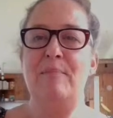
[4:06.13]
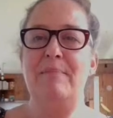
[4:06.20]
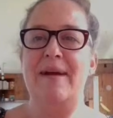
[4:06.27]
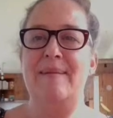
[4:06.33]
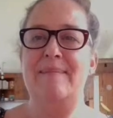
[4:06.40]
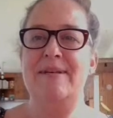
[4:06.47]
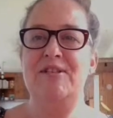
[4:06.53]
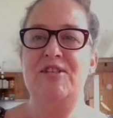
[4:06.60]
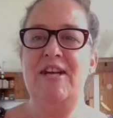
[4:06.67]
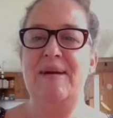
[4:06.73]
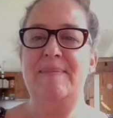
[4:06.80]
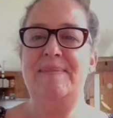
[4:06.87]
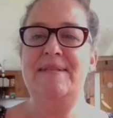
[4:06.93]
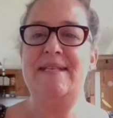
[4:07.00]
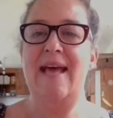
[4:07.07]
on
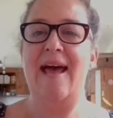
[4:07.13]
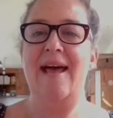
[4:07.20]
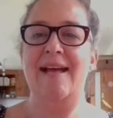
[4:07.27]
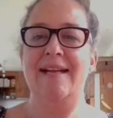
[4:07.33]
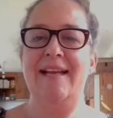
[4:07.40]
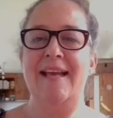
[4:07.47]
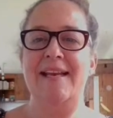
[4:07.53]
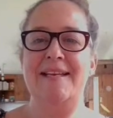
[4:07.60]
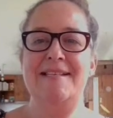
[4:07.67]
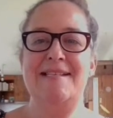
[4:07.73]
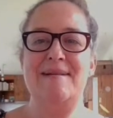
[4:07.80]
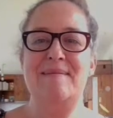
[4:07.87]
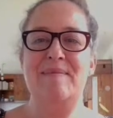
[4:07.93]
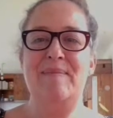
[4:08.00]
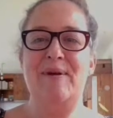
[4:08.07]
memberships and getting
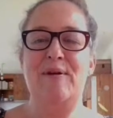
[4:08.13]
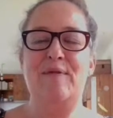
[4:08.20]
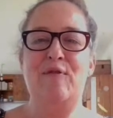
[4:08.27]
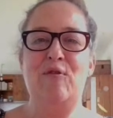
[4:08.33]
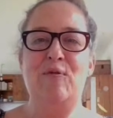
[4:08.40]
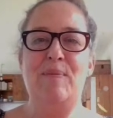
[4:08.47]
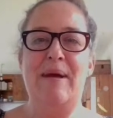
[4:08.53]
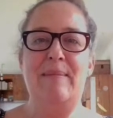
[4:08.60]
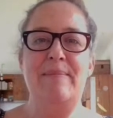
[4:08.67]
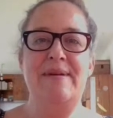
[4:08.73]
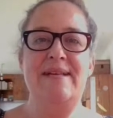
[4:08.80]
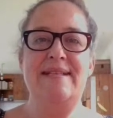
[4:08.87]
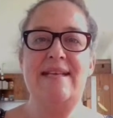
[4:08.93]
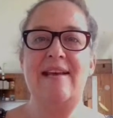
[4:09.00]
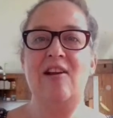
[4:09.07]
some beautiful
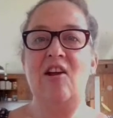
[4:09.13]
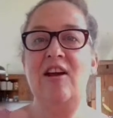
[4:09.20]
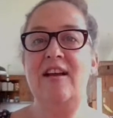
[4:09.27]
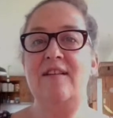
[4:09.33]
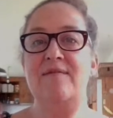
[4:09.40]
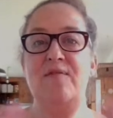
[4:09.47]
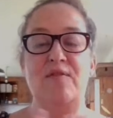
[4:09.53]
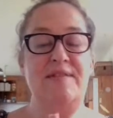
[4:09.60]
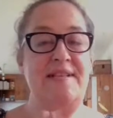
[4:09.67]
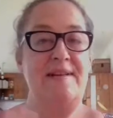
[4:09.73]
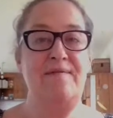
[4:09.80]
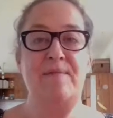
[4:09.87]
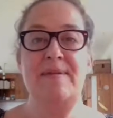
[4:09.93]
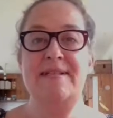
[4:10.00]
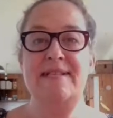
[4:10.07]
members. And like I've
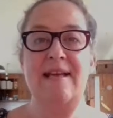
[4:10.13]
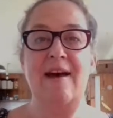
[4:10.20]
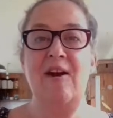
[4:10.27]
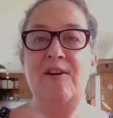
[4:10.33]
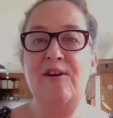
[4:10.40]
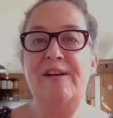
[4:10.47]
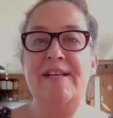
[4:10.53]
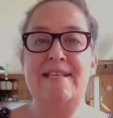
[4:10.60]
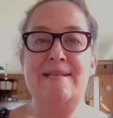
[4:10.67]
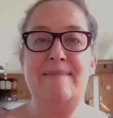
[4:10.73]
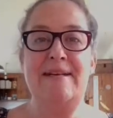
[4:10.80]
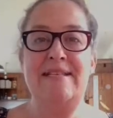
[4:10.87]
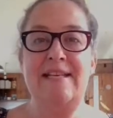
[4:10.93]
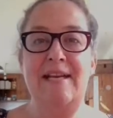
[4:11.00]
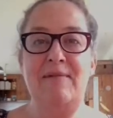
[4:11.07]
said from the start, I don't
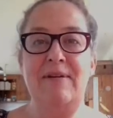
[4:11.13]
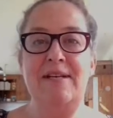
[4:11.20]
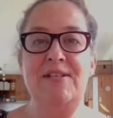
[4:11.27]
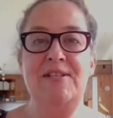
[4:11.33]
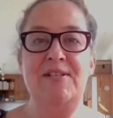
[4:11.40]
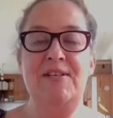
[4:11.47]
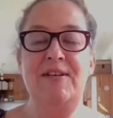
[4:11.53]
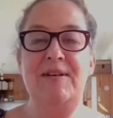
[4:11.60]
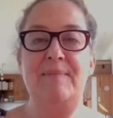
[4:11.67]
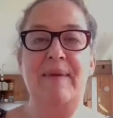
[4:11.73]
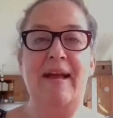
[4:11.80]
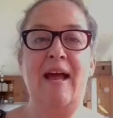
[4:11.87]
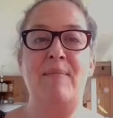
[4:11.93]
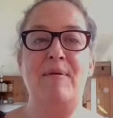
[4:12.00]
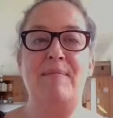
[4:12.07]
expect anyone to
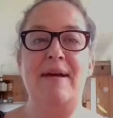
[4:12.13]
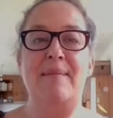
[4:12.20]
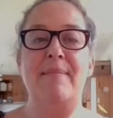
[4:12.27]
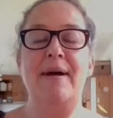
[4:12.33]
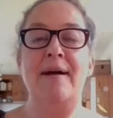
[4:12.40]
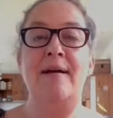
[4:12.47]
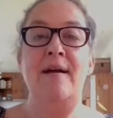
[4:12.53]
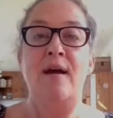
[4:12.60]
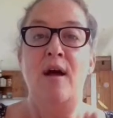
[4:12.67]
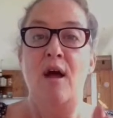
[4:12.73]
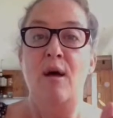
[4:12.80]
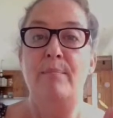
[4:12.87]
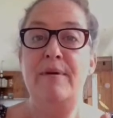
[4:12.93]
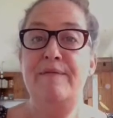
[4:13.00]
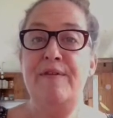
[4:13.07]
become a member,
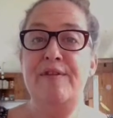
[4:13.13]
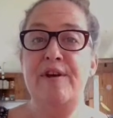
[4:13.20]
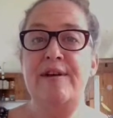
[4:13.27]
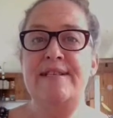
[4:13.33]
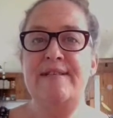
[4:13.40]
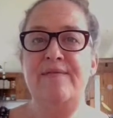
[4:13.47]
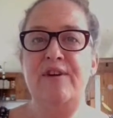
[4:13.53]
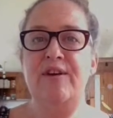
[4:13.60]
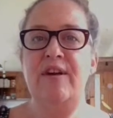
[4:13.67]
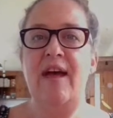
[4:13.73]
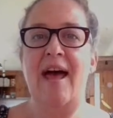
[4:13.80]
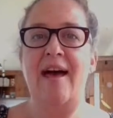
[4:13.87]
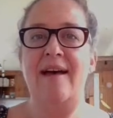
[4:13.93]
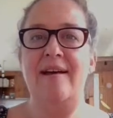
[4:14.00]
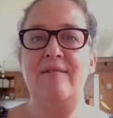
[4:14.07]
but for those of you who
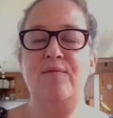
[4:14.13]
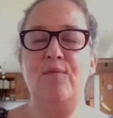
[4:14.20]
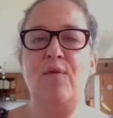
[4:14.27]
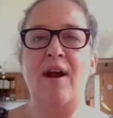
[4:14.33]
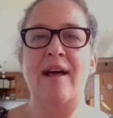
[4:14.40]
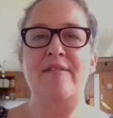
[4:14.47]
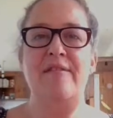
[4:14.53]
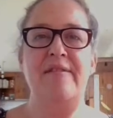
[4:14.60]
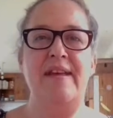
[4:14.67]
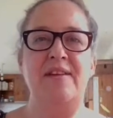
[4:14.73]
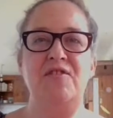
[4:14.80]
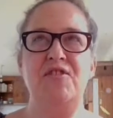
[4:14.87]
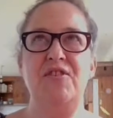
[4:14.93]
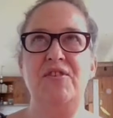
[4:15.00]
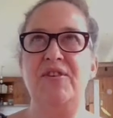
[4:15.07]
have, rather
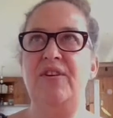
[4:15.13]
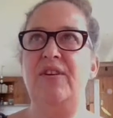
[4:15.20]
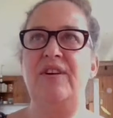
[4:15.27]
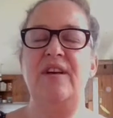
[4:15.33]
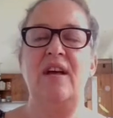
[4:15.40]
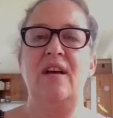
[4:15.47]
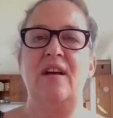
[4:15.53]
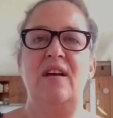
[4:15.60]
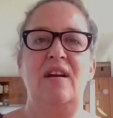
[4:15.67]
than do